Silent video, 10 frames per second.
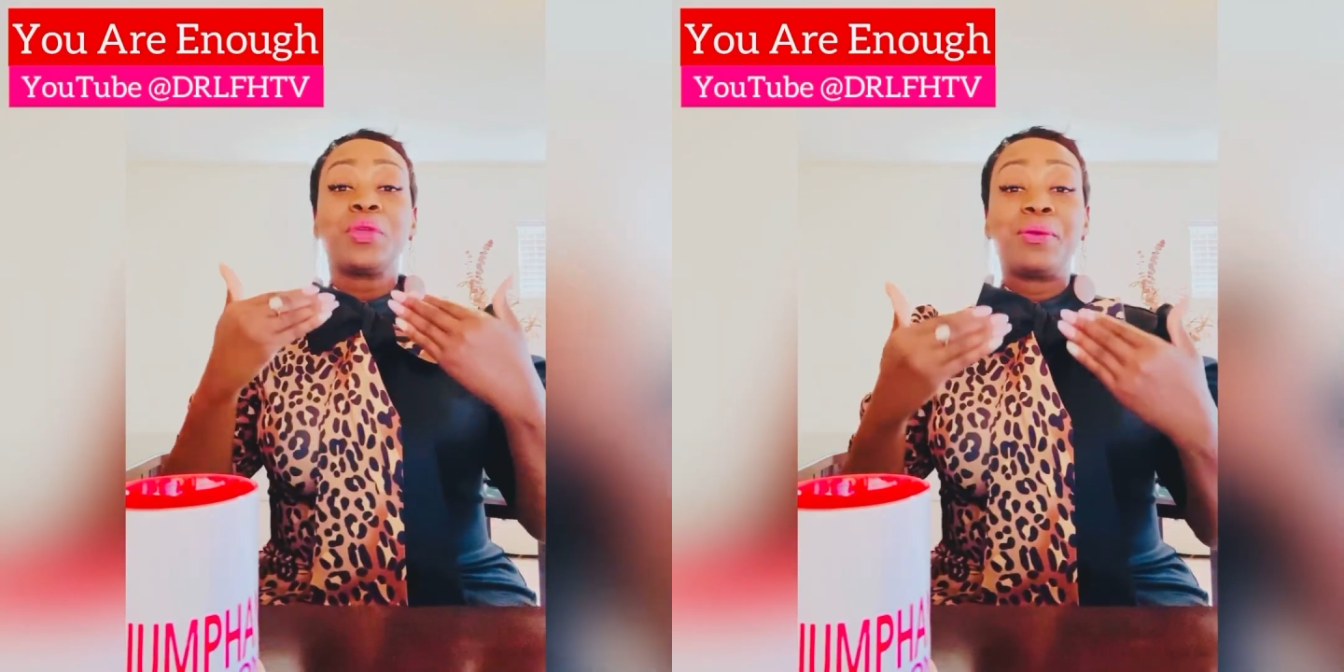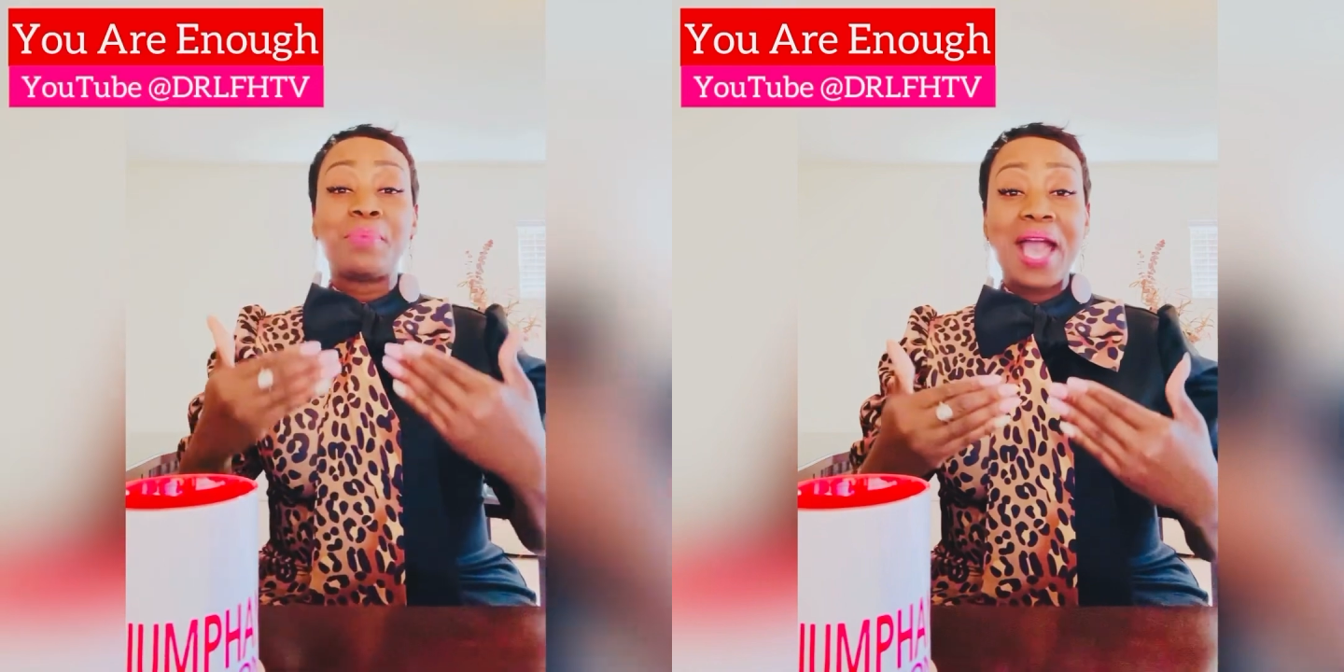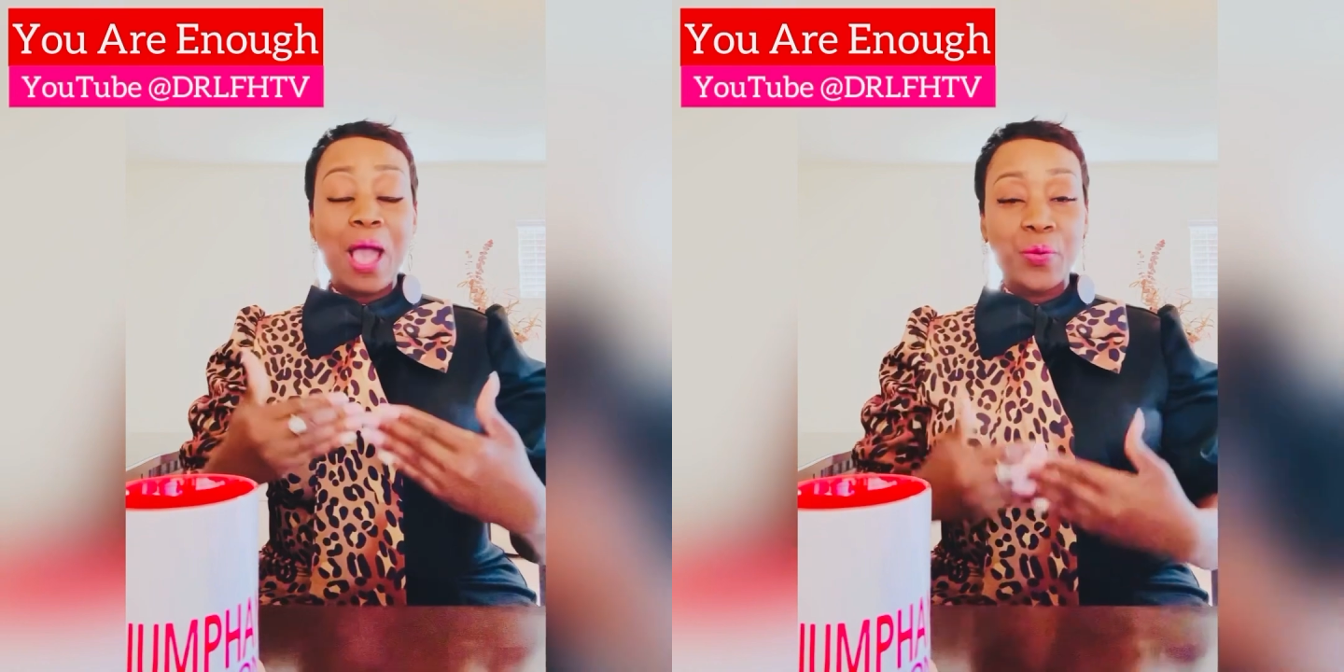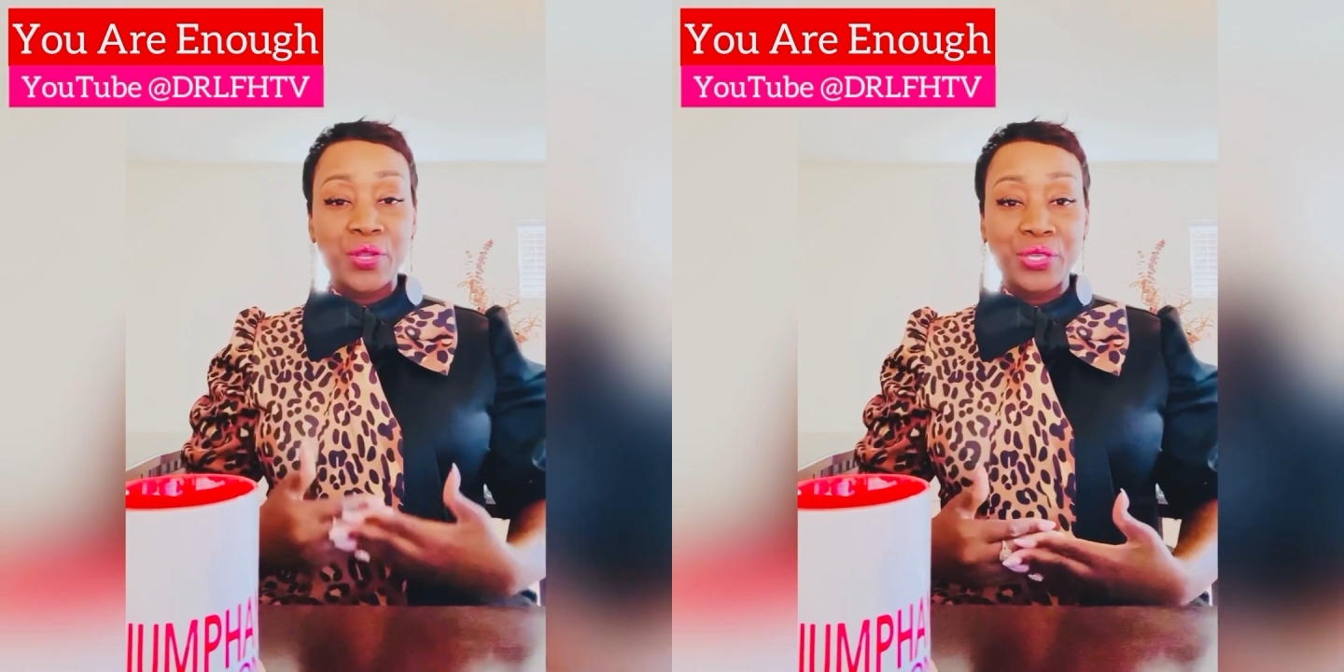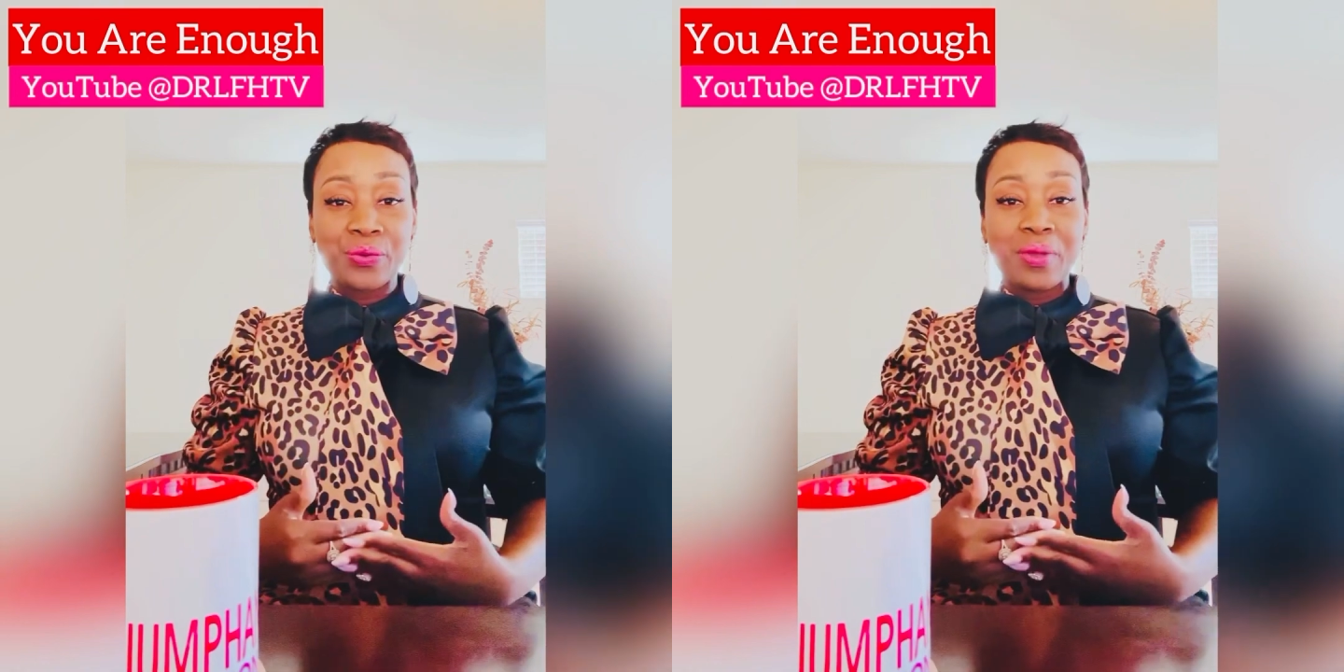empower
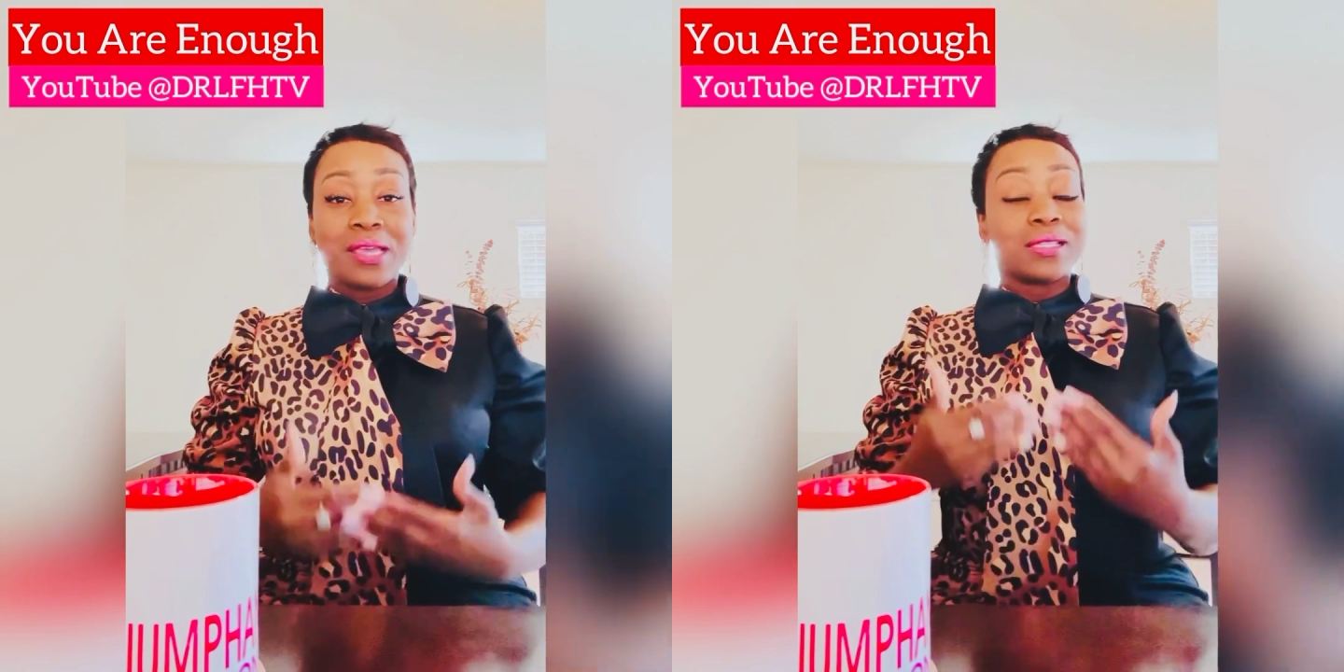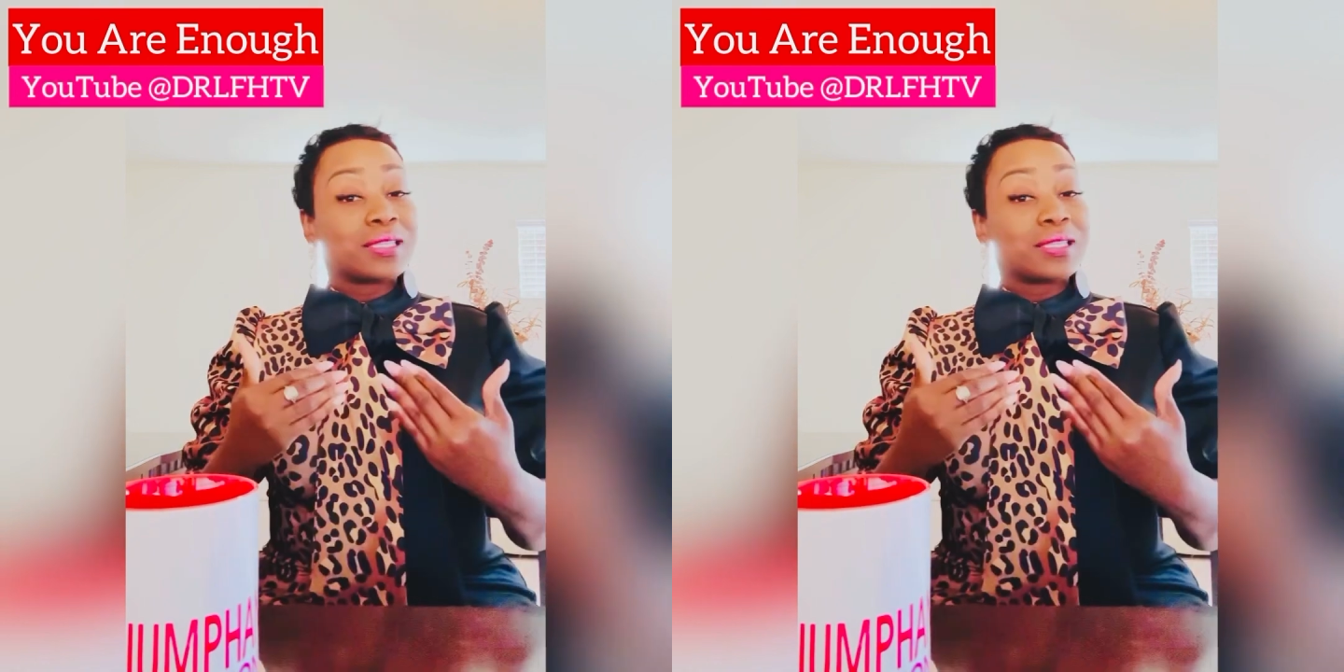you